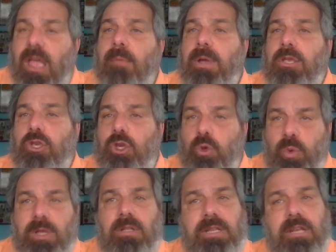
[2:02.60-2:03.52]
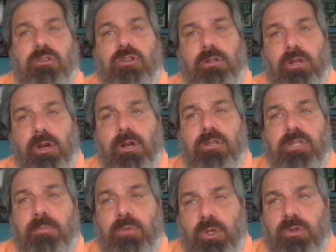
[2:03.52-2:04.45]
but you will need to learn
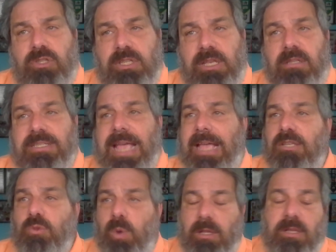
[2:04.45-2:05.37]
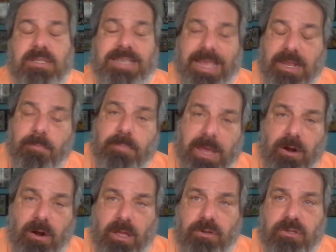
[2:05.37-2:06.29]
some new skills as well as gain a
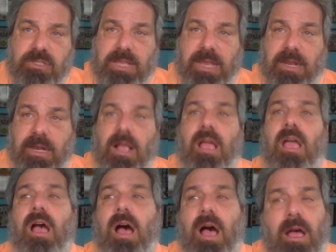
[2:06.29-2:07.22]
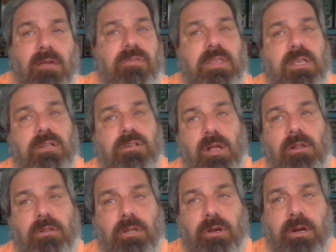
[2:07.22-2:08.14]
better understanding of the
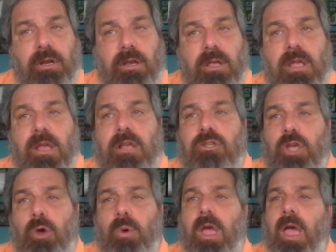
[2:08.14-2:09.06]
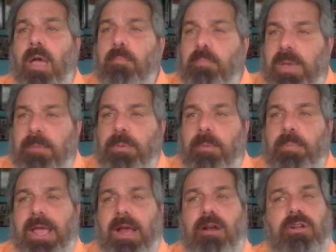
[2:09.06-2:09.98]
adult learner. So be
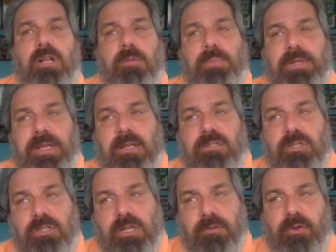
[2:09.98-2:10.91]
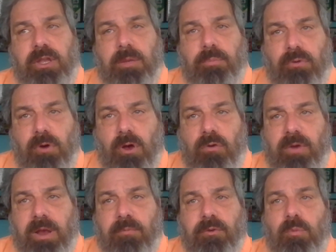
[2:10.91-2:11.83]
prepared to complete a certificate
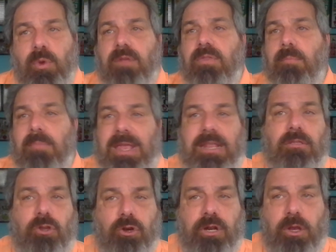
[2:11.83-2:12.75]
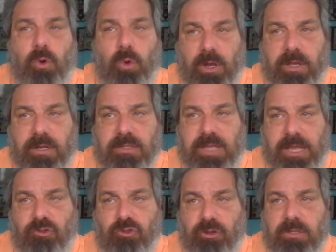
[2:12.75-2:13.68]
program from one of the many learning
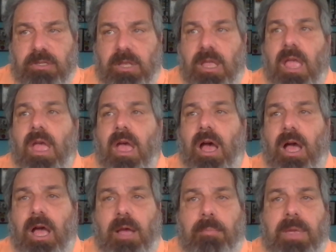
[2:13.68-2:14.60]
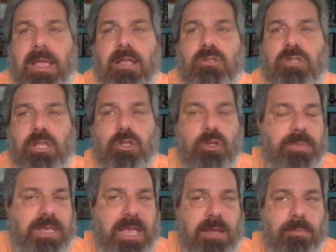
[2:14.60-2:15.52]
organizations, so that you'll
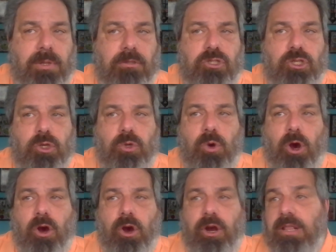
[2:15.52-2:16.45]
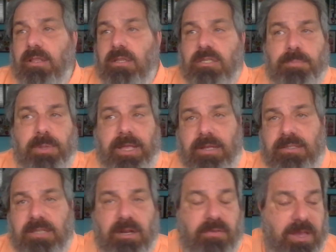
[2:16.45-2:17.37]
be able to earn and display a
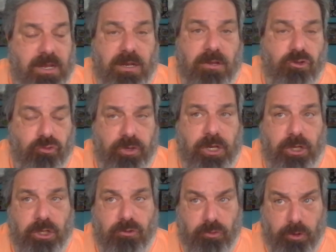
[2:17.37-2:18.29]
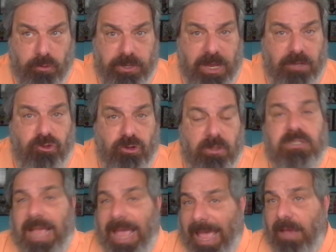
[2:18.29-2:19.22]
set of industry credentials
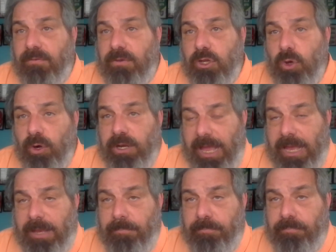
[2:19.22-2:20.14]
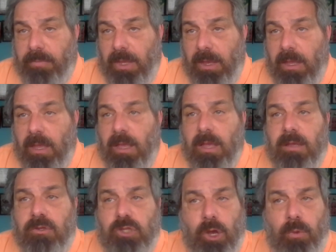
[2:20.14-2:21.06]
after your name.
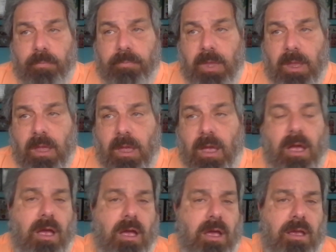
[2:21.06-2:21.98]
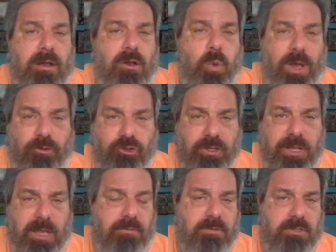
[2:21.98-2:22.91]
So a question
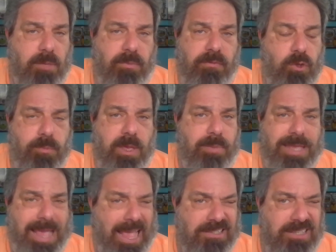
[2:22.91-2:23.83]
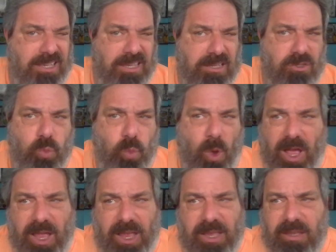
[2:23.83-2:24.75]
that some of you may be asking is
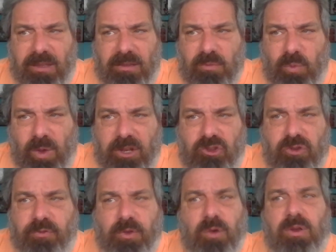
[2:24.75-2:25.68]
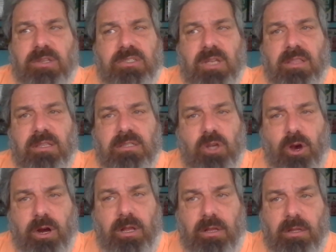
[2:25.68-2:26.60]
why did you focus on this
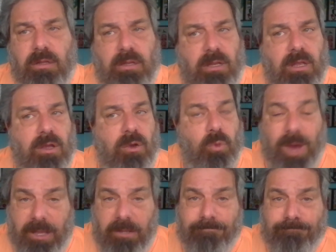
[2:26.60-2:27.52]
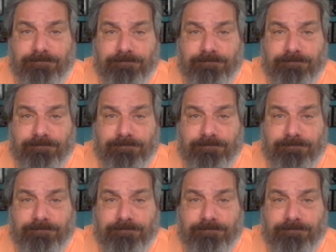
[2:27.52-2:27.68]
article? Well,